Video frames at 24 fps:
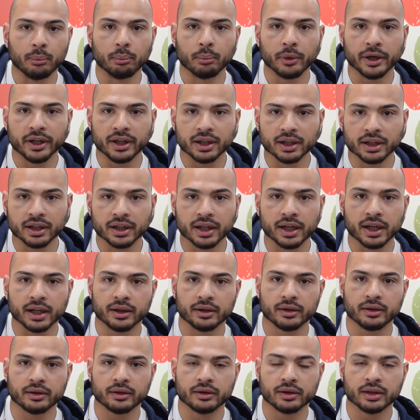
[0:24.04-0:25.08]
I mainly
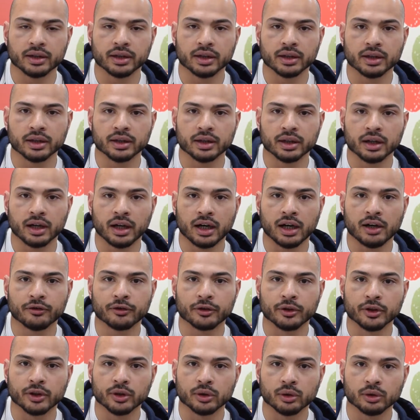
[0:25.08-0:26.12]
get the
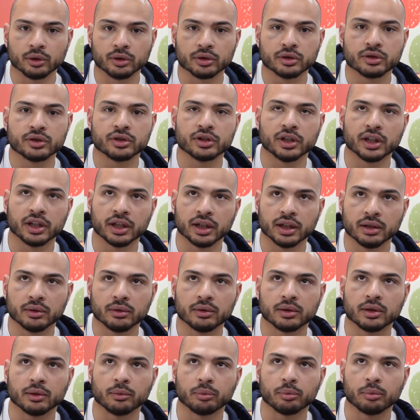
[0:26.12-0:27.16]
half-grilled chicken,
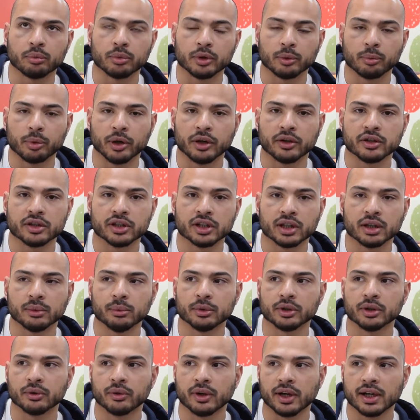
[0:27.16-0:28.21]
the peri chicken
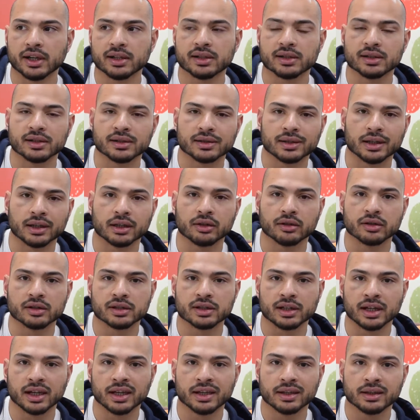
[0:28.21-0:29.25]
with the rice and salad on the
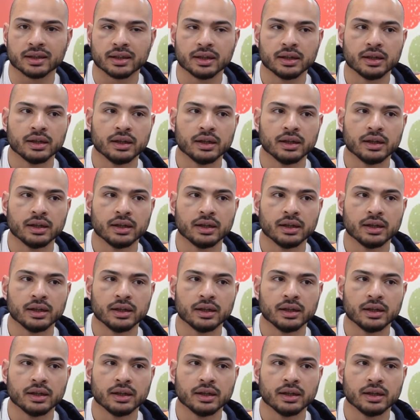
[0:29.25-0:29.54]
side.